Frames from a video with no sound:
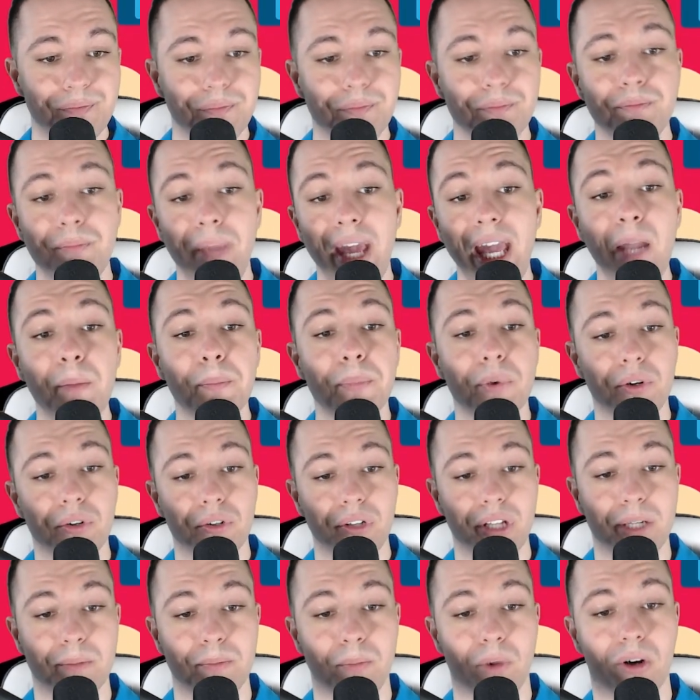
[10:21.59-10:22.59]

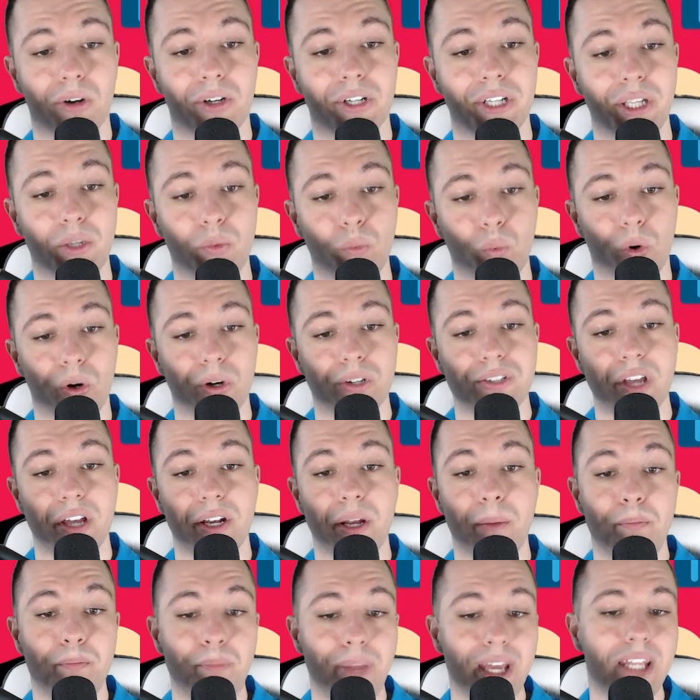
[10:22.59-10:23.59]
Pay-per-click marketing works on a
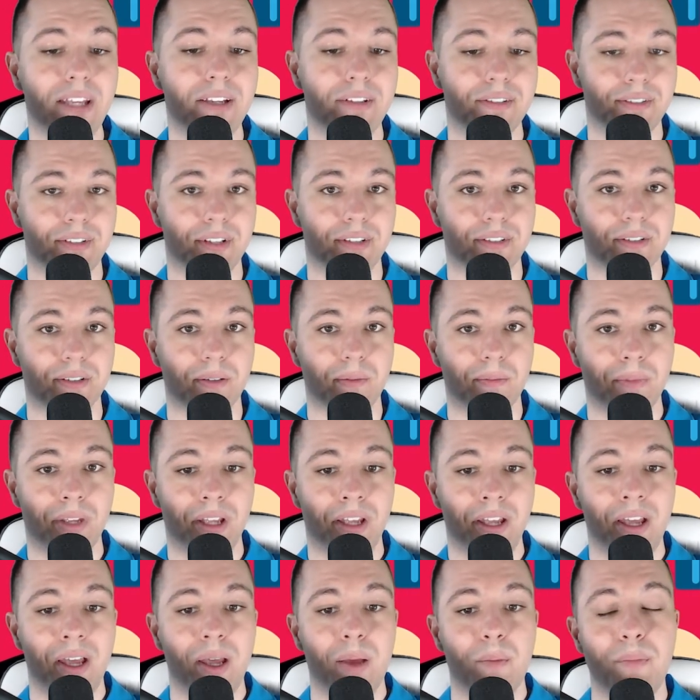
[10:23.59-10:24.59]
bidding system
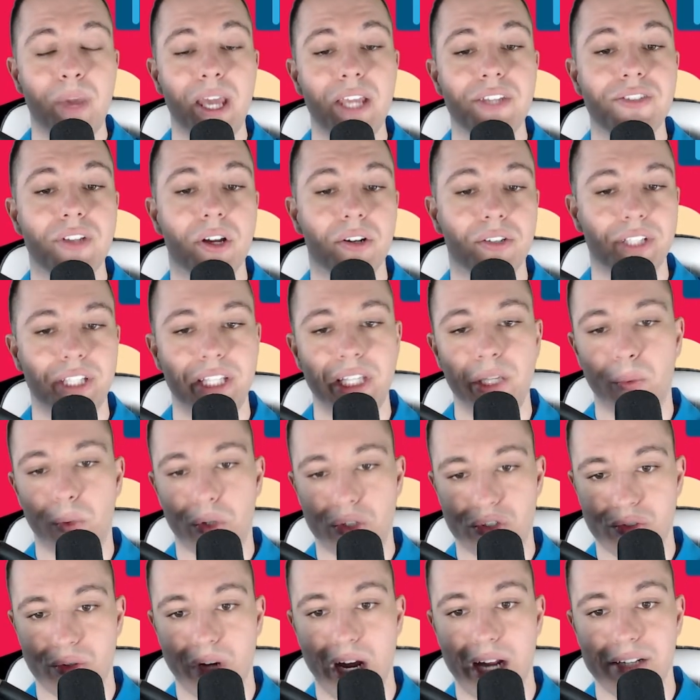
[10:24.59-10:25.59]
based on keyword
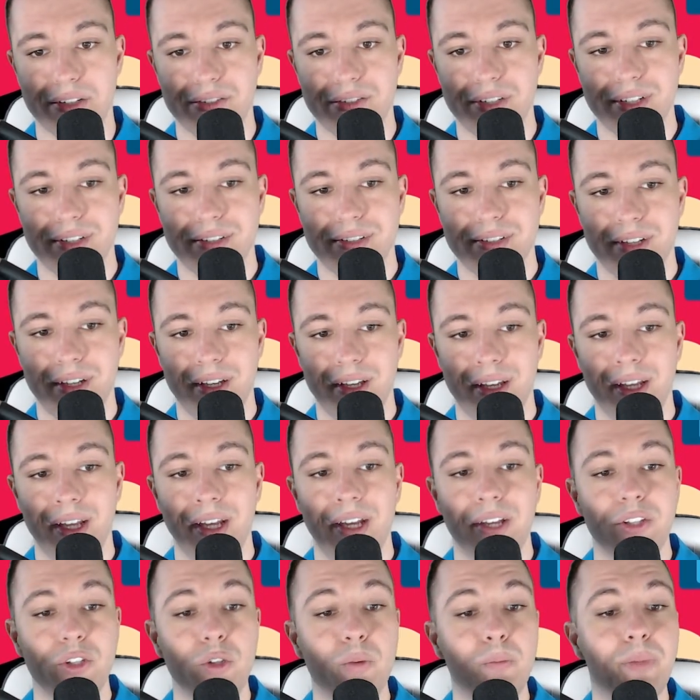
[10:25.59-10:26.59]
strategies.
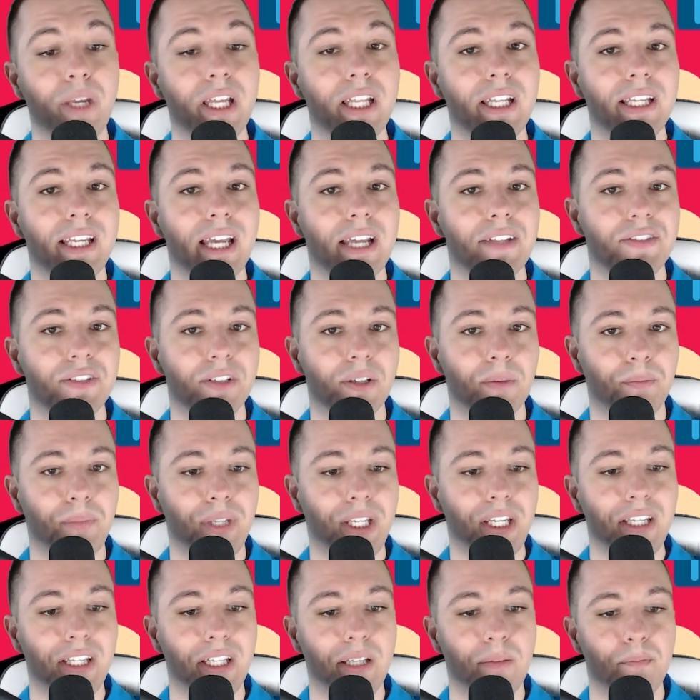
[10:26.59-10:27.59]
You bid against
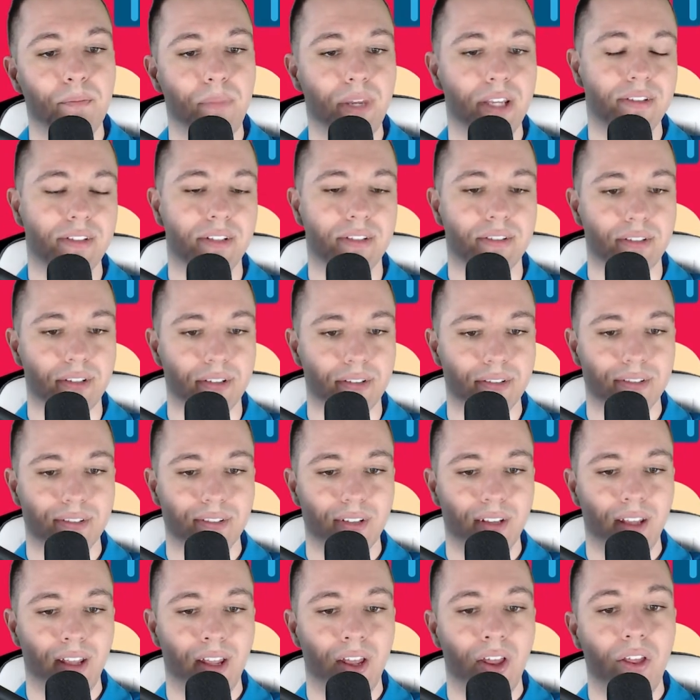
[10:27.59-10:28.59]
competing businesses.
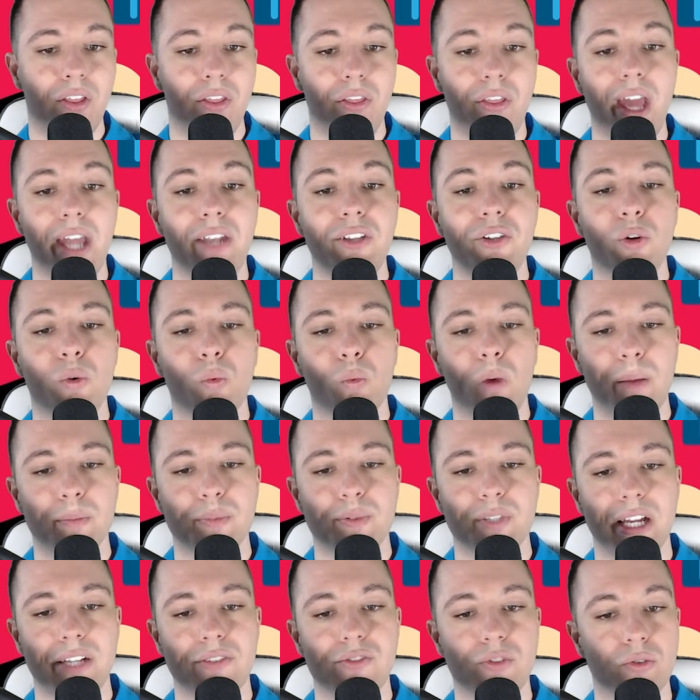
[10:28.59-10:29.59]
Then your
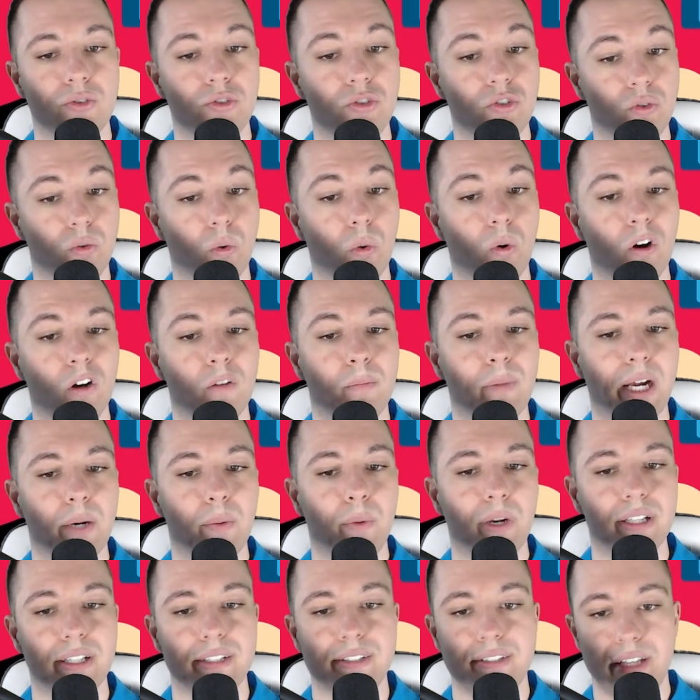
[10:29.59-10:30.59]
websites are scored by
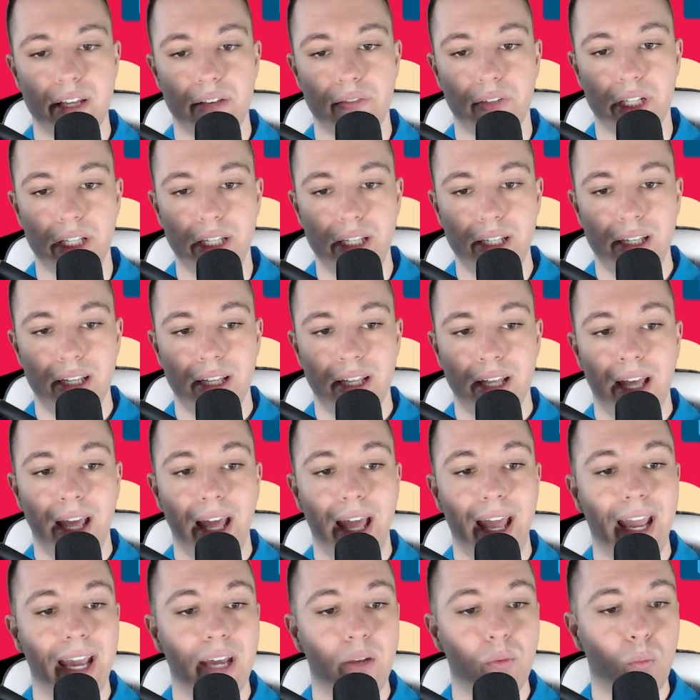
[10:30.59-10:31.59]
relativity
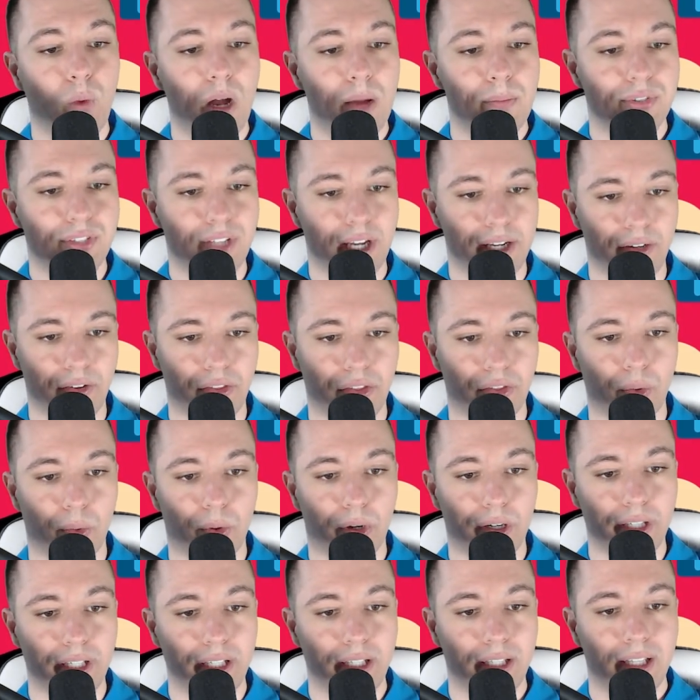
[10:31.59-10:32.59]
and website
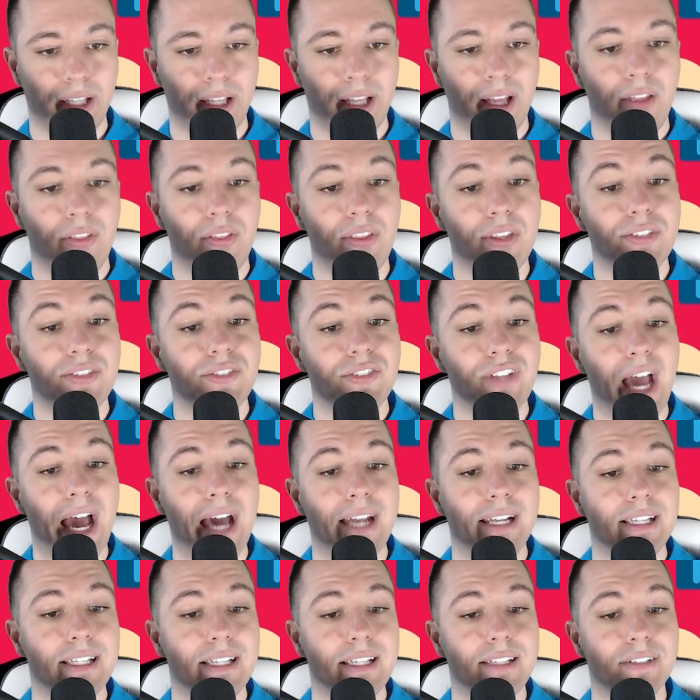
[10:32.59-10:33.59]
authority. This
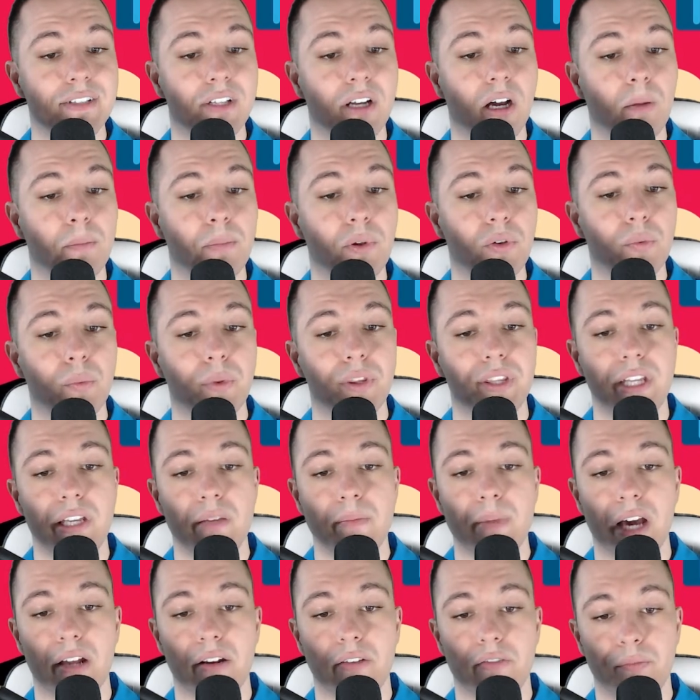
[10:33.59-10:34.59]
data is coupled with the
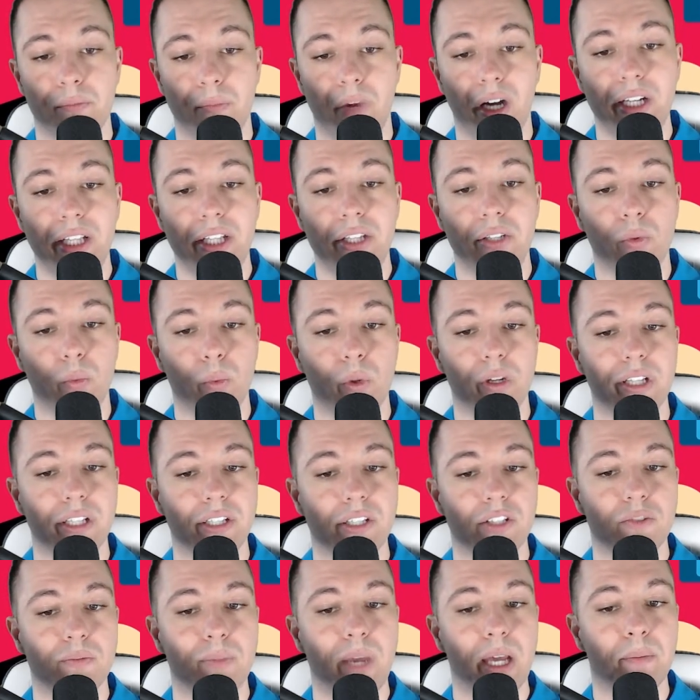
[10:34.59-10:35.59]
amount of money you're willing to
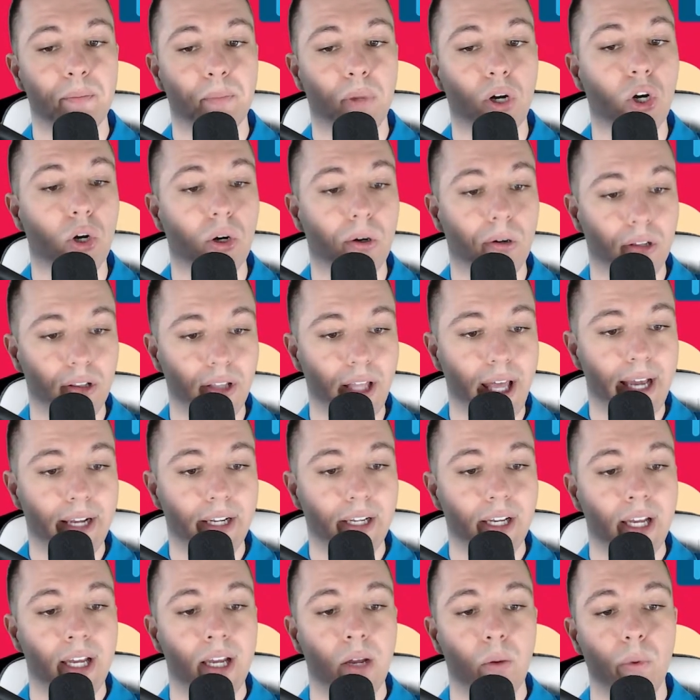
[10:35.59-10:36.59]
spend per click,
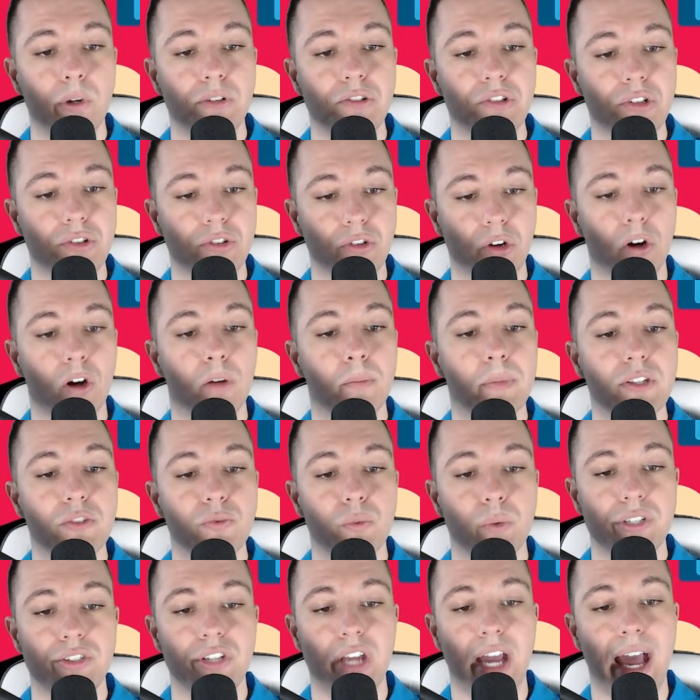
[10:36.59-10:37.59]
which determines
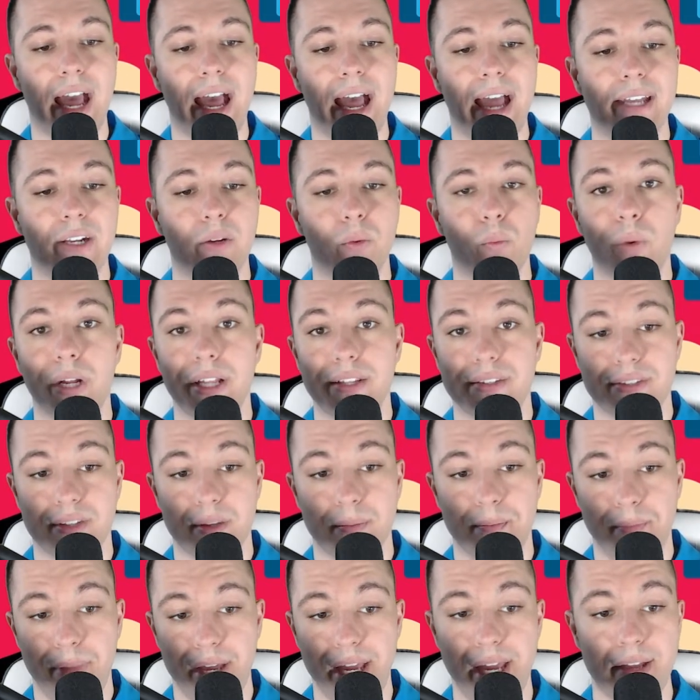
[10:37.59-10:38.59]
which ad wins the
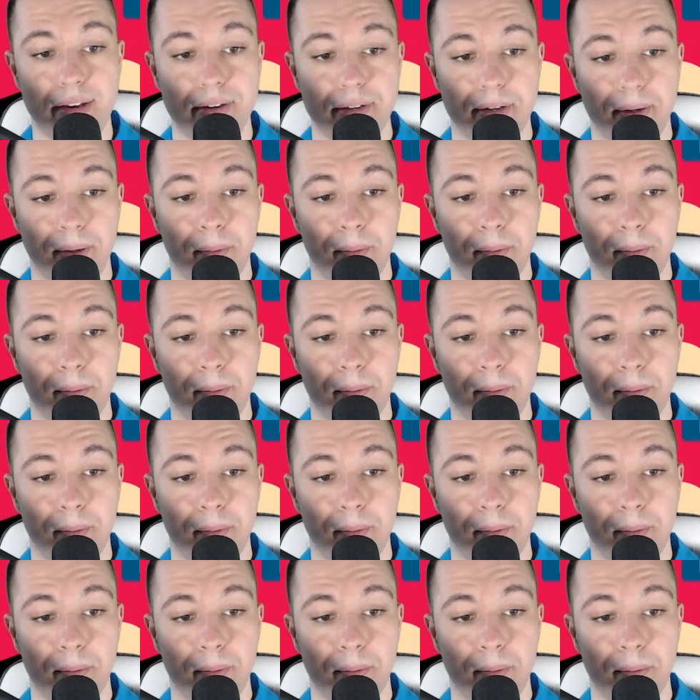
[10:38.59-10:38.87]
bid.